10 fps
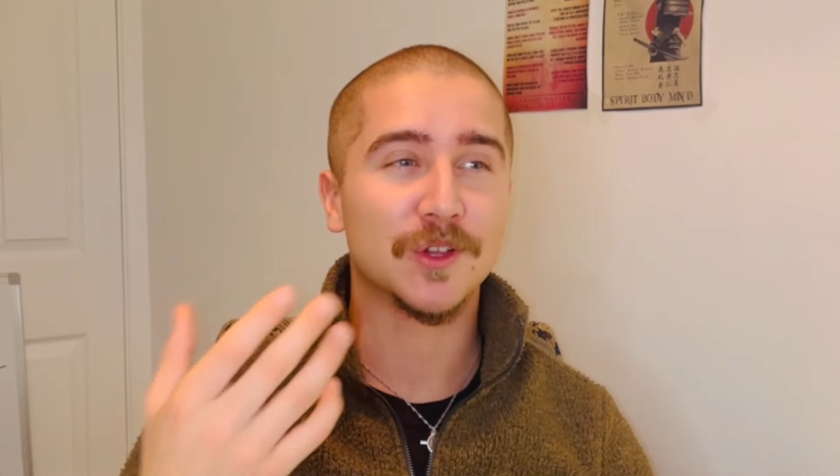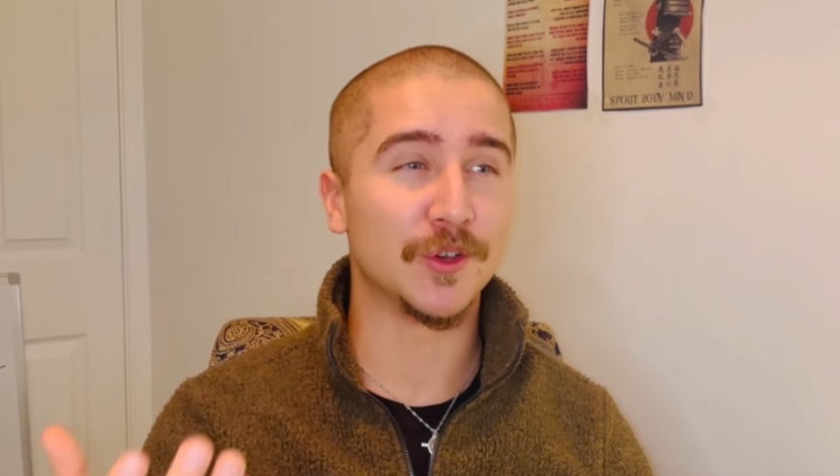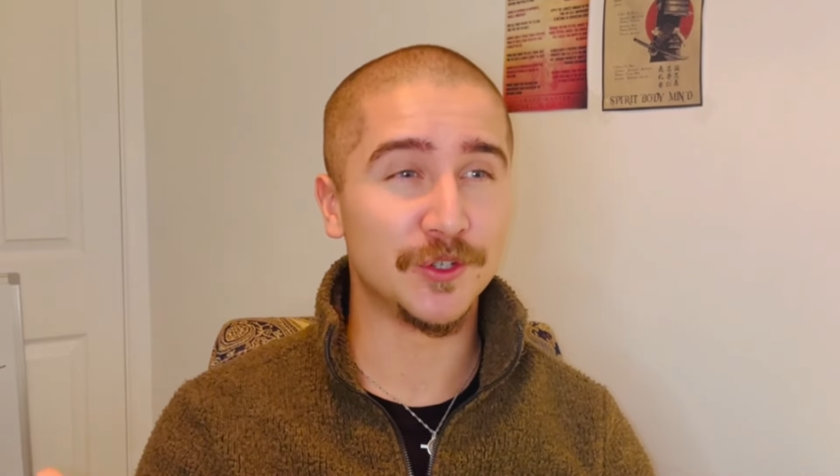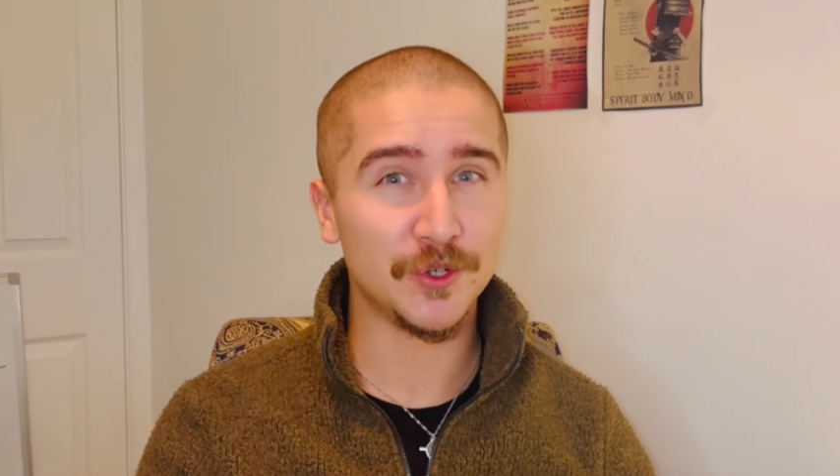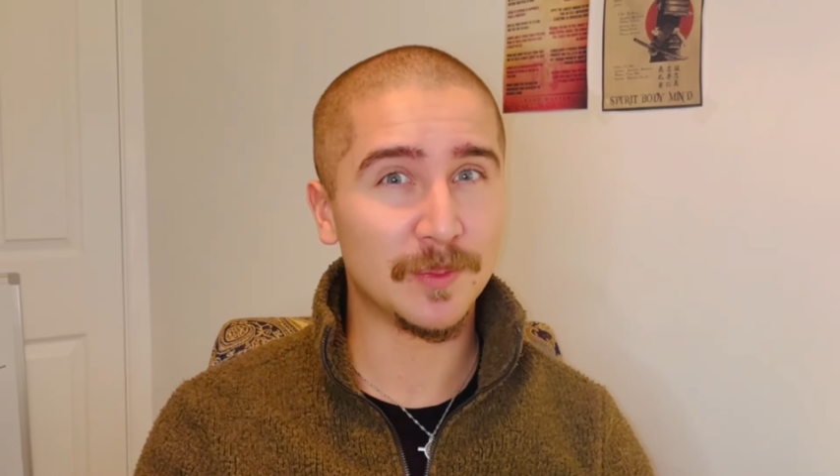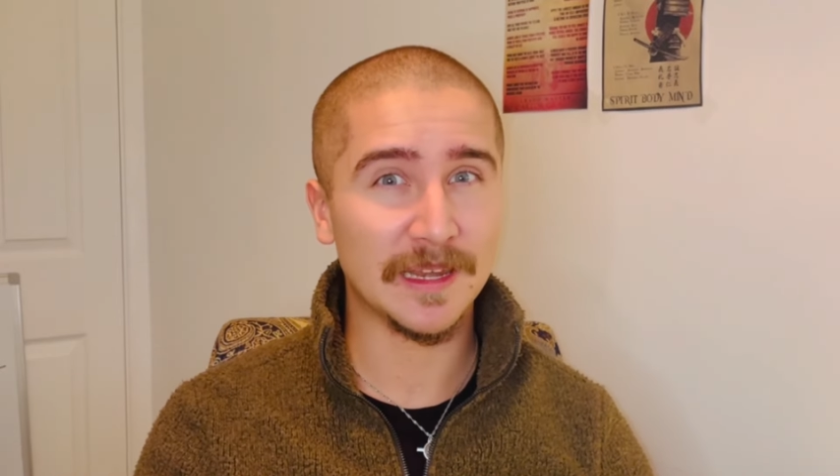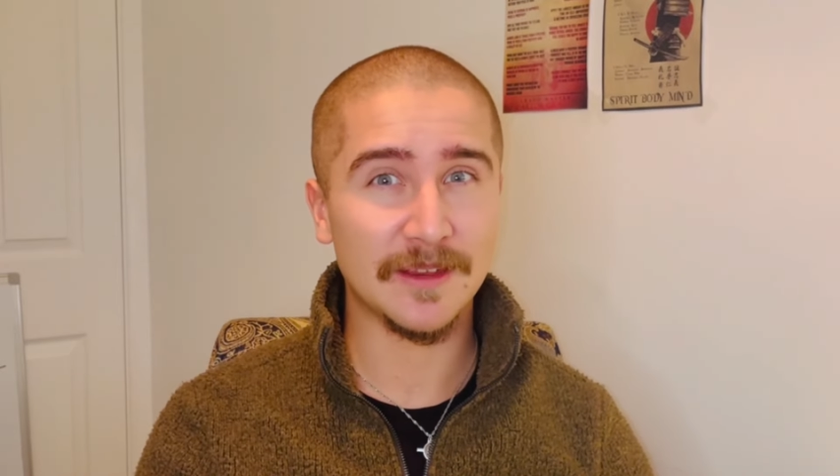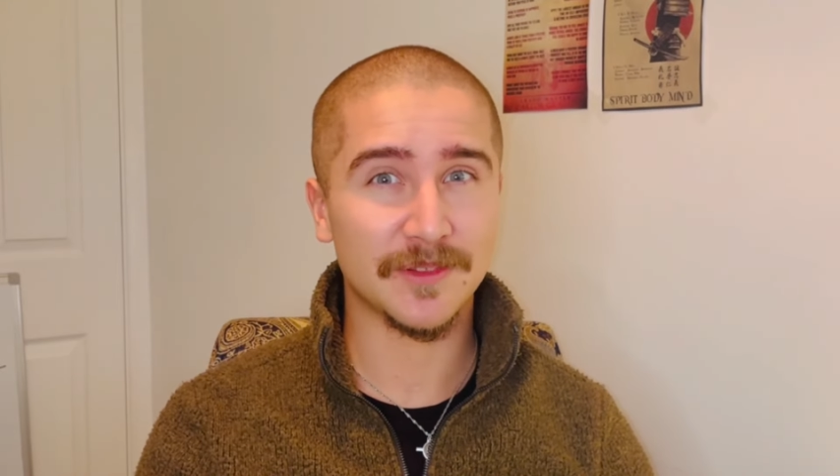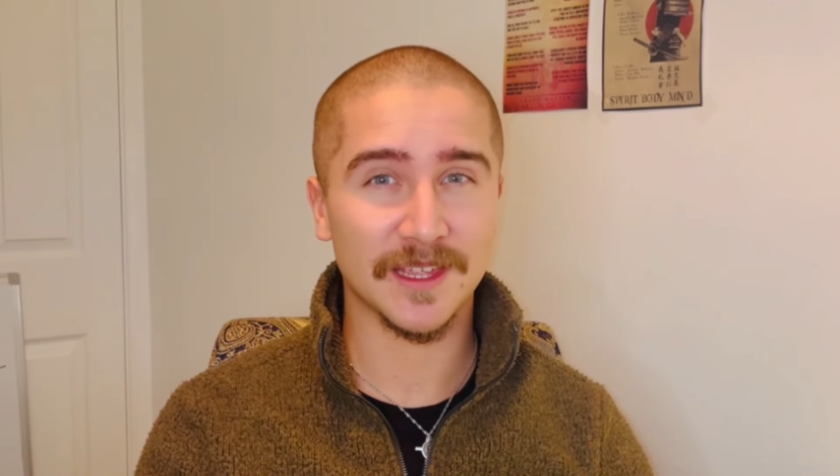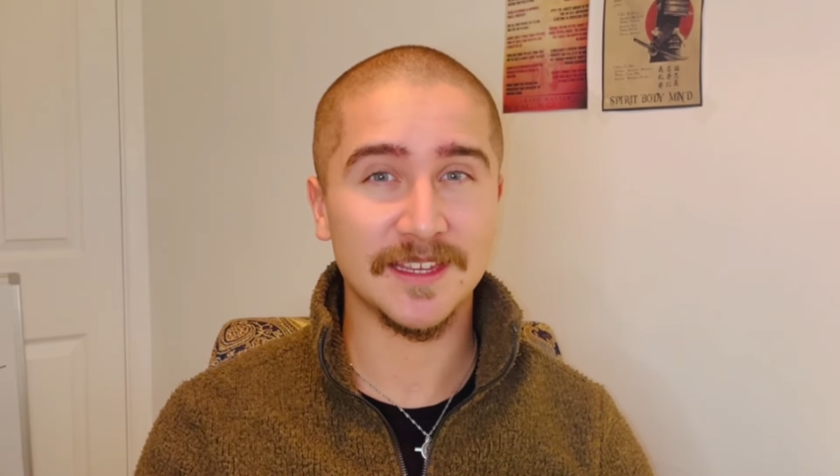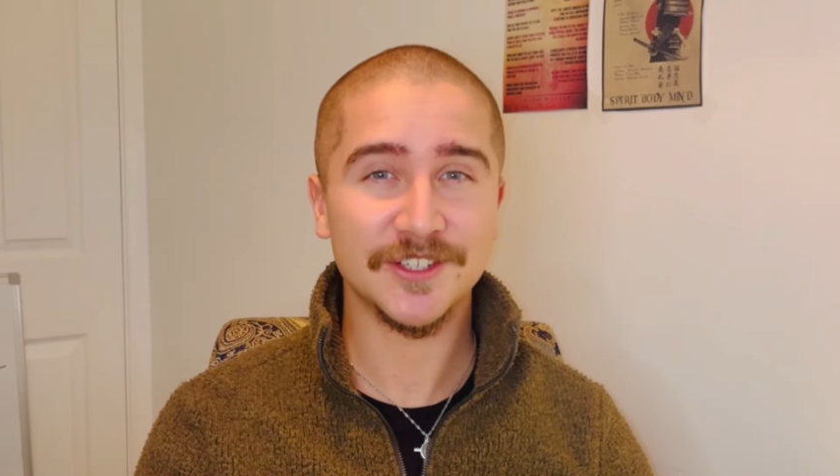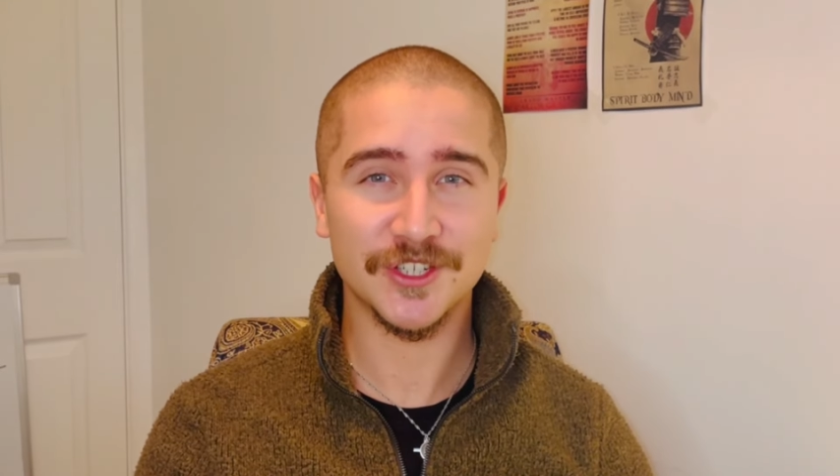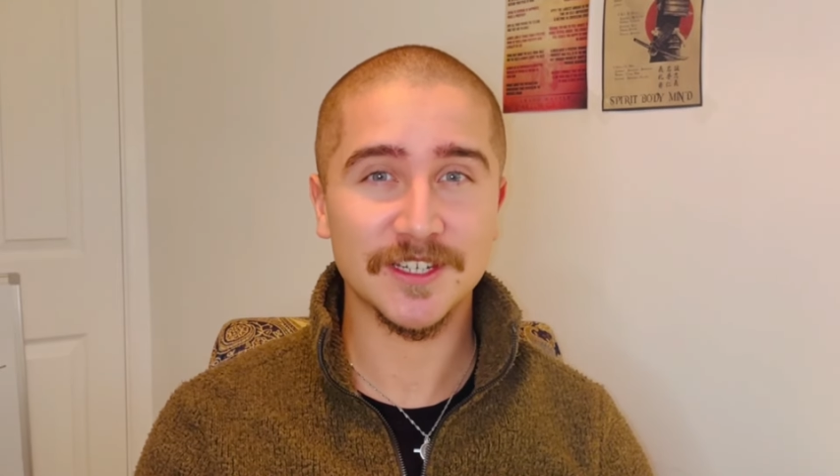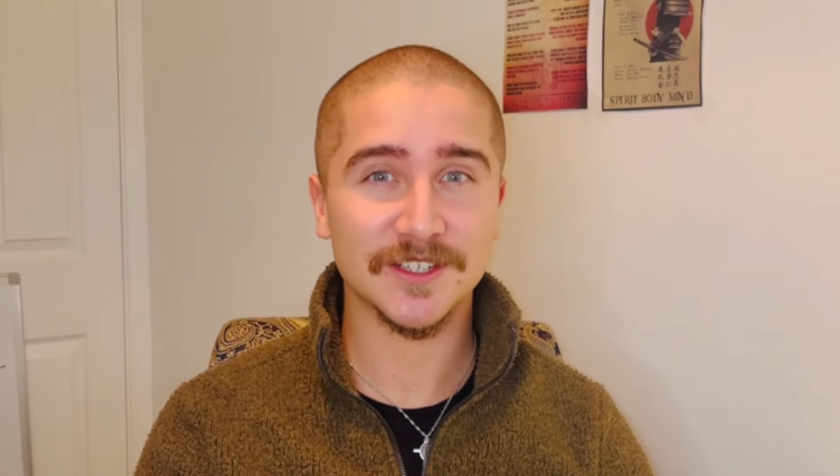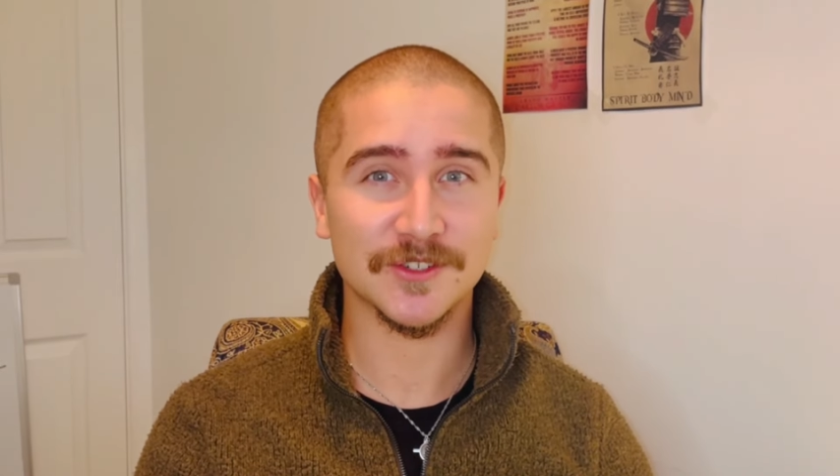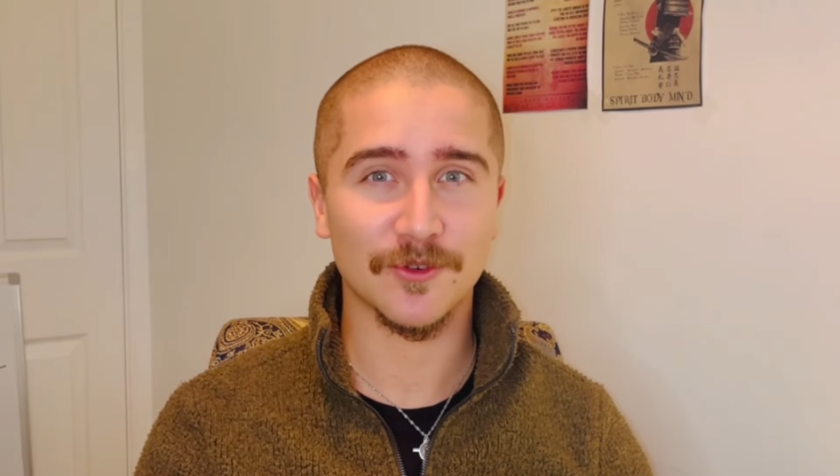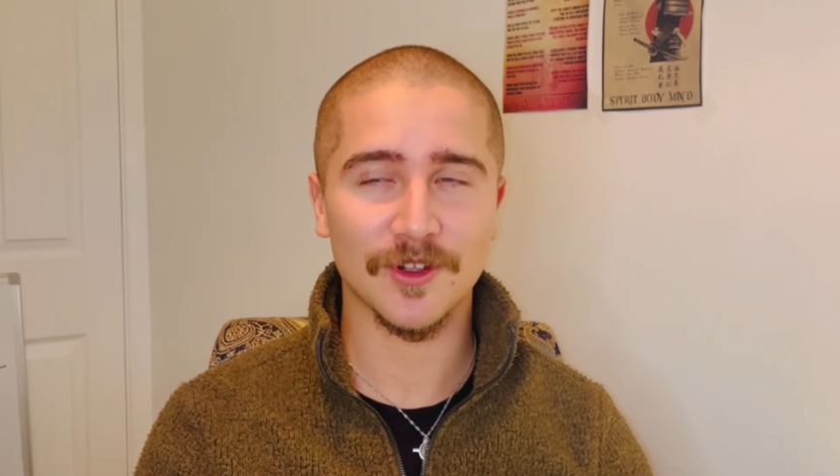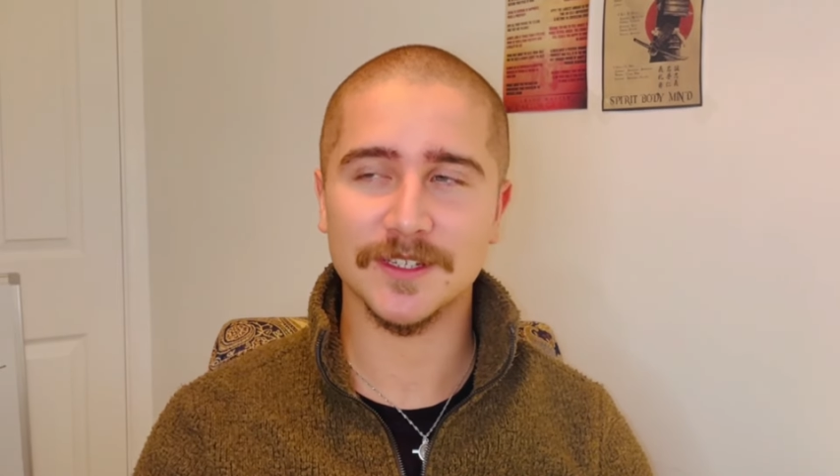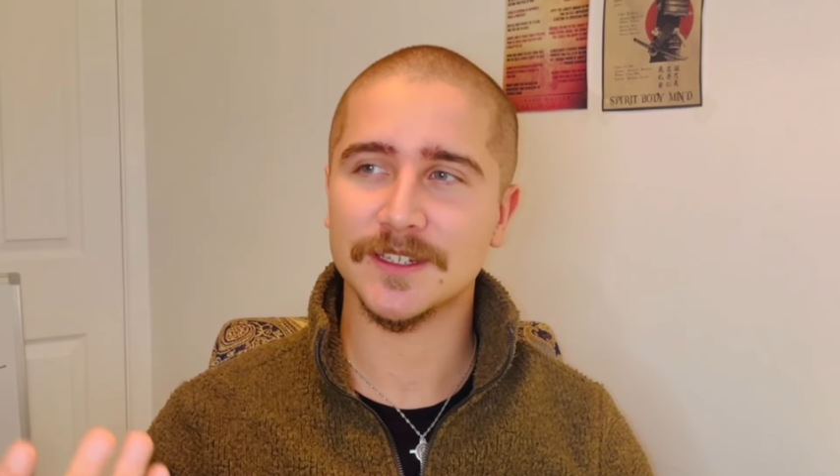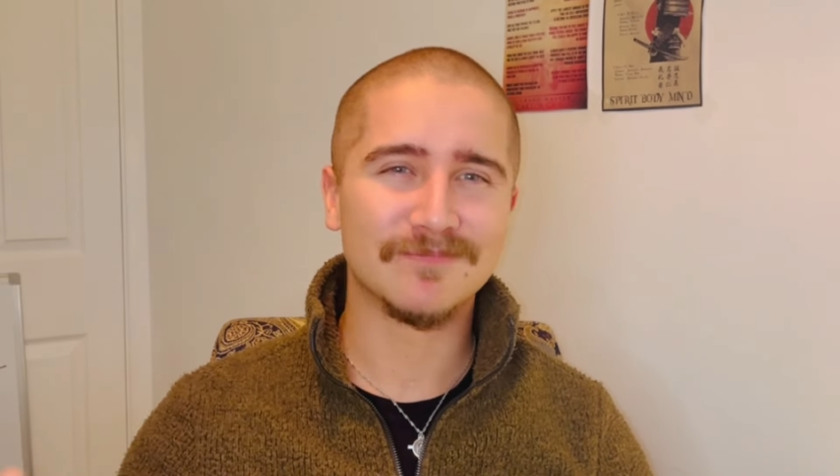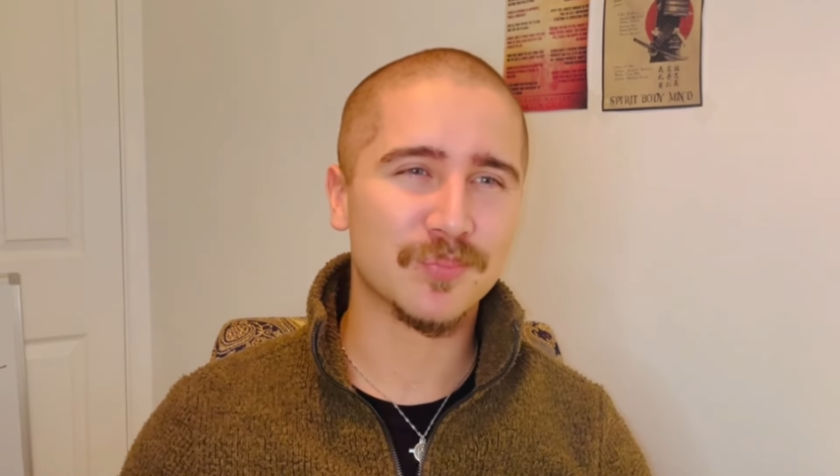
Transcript: Could you believe that he's Jesus Christ?